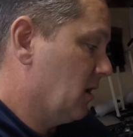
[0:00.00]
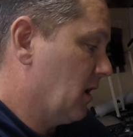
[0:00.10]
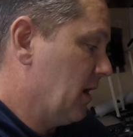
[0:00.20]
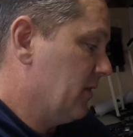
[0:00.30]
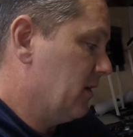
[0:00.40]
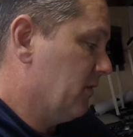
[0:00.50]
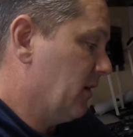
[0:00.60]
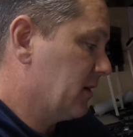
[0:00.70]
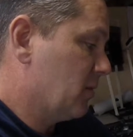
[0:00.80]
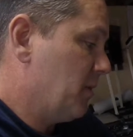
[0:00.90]
Align the
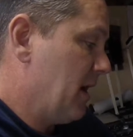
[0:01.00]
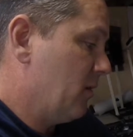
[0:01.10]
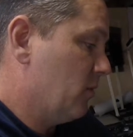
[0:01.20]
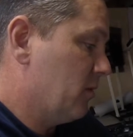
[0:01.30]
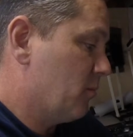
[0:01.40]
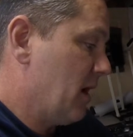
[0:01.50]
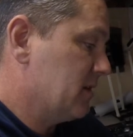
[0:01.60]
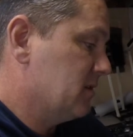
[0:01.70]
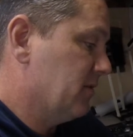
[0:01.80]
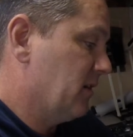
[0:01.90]
deflector pad with the
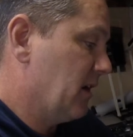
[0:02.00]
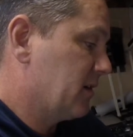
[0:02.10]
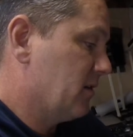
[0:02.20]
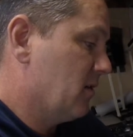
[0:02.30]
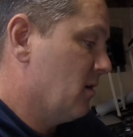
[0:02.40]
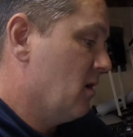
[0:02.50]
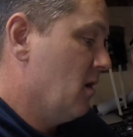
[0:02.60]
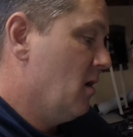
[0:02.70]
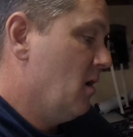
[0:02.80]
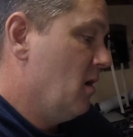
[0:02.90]
brass deflector,
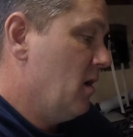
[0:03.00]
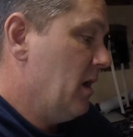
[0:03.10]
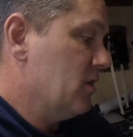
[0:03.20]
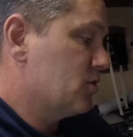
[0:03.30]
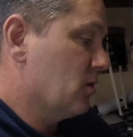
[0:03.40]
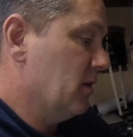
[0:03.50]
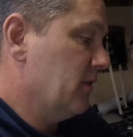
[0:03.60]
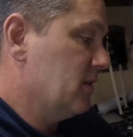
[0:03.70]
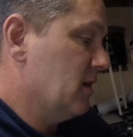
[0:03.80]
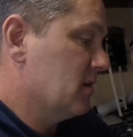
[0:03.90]
ensuring
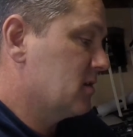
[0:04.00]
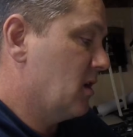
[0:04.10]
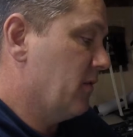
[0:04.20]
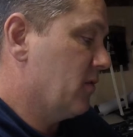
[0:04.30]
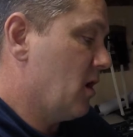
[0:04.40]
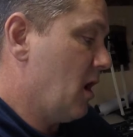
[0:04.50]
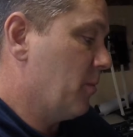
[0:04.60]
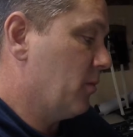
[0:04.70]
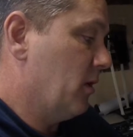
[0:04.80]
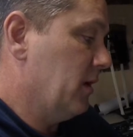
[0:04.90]
the dust cover
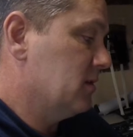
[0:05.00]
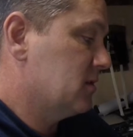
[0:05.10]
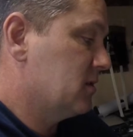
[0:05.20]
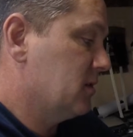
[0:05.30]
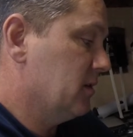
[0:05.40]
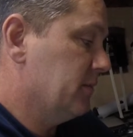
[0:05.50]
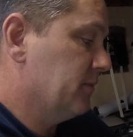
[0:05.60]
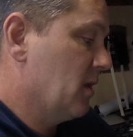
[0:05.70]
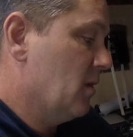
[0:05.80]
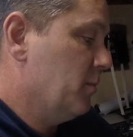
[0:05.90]
operates.
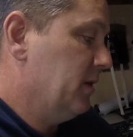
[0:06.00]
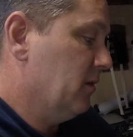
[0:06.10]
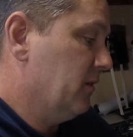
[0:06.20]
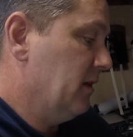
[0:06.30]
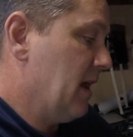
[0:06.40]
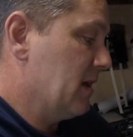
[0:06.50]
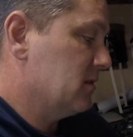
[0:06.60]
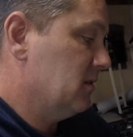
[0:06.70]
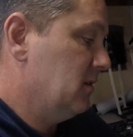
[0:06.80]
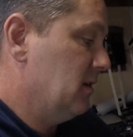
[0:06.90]
Peel the
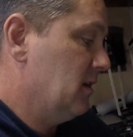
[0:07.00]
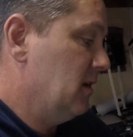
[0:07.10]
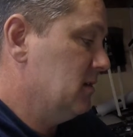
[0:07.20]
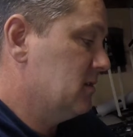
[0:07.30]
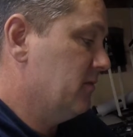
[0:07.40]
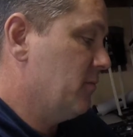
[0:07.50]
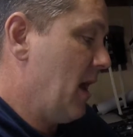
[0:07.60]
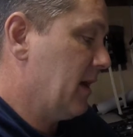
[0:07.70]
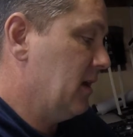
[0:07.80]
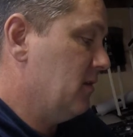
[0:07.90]
adhesive
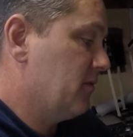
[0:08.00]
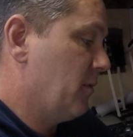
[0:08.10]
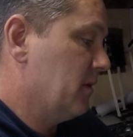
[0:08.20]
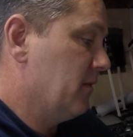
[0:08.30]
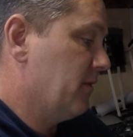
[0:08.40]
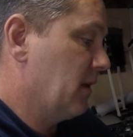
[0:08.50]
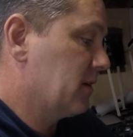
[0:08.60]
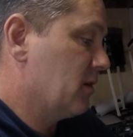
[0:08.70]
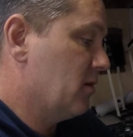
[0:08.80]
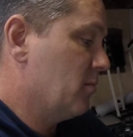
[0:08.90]
backing from the
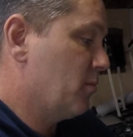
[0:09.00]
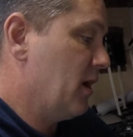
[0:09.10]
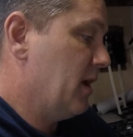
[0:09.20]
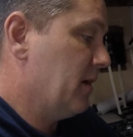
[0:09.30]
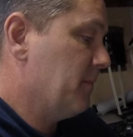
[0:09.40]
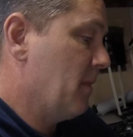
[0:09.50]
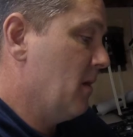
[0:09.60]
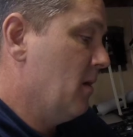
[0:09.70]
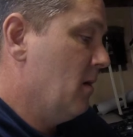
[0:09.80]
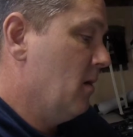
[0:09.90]
deflector brake
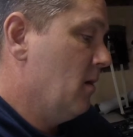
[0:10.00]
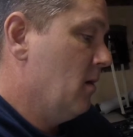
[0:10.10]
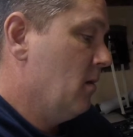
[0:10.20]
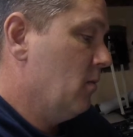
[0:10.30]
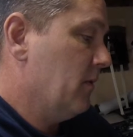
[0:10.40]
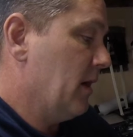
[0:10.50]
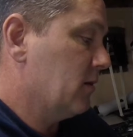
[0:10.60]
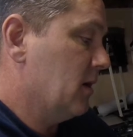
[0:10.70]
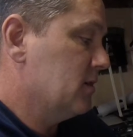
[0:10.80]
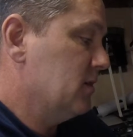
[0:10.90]
without
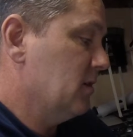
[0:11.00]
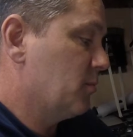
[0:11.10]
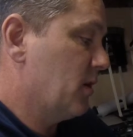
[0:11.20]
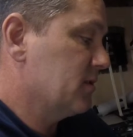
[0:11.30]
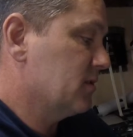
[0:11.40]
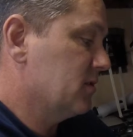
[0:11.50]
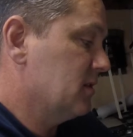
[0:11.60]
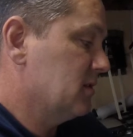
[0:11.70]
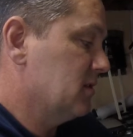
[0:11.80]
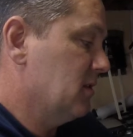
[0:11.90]
touching the pressure
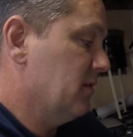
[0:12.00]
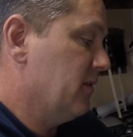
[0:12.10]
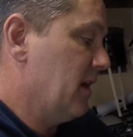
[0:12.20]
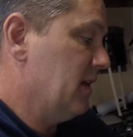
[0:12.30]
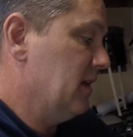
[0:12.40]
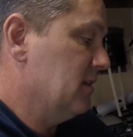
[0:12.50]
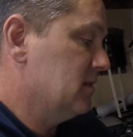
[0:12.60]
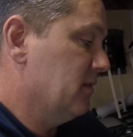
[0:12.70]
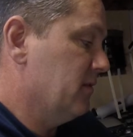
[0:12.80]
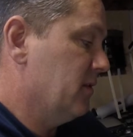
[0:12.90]
sensitive
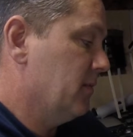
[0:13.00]
adhesive.